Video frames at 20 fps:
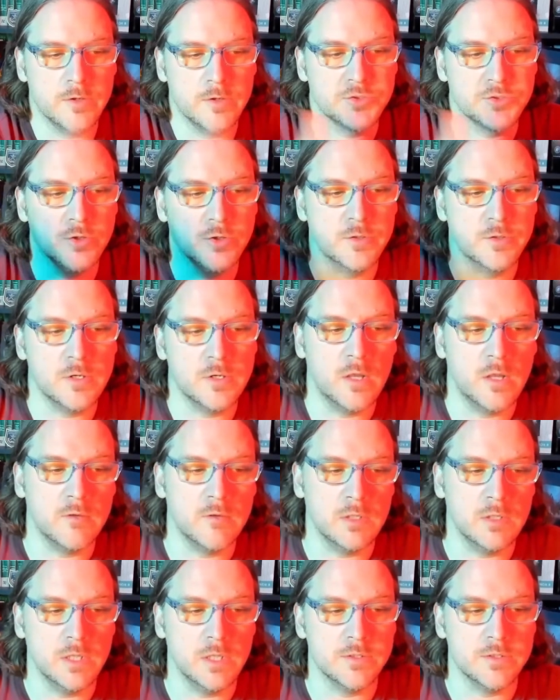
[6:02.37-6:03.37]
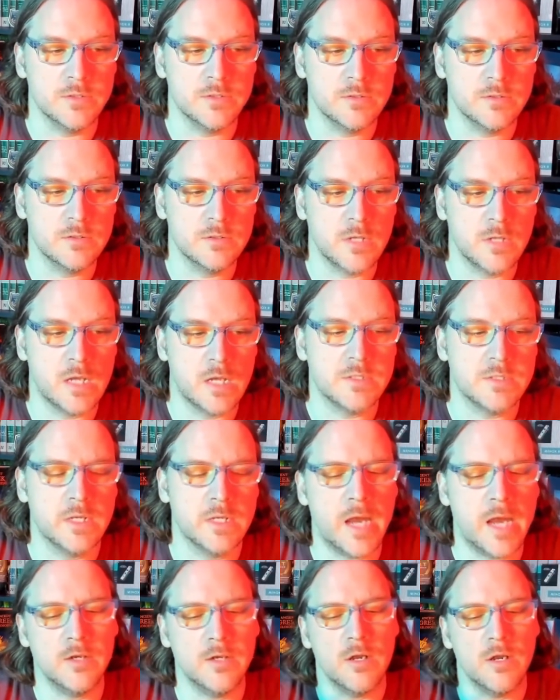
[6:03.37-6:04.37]
there's truth in all the religions. I said,
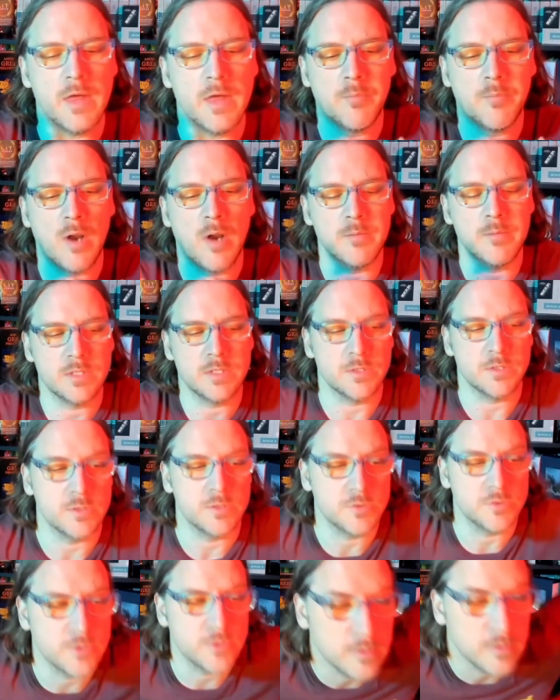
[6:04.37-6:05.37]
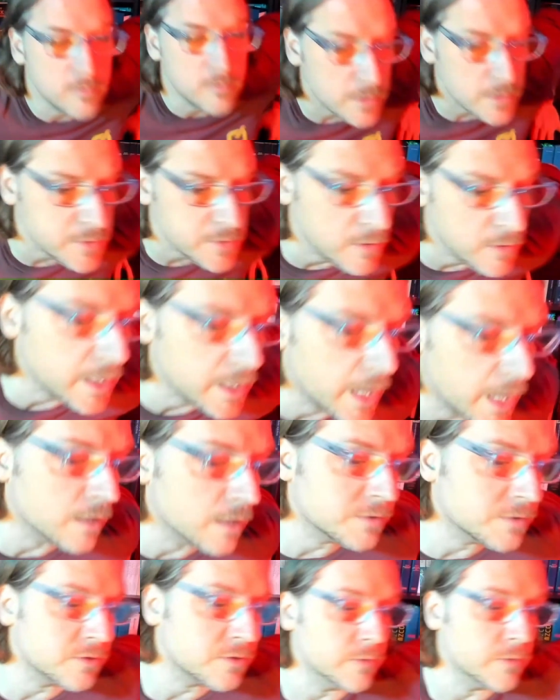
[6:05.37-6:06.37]
how do you know that proposition's true? Let's go to that.
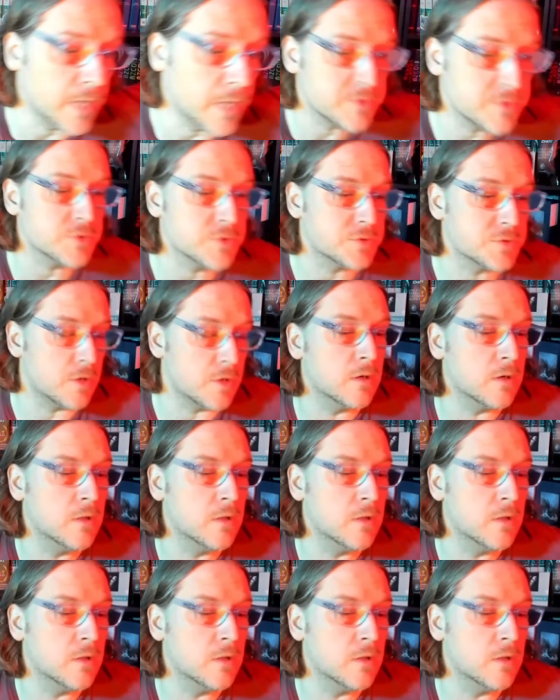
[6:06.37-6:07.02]
Let's start with that's your start.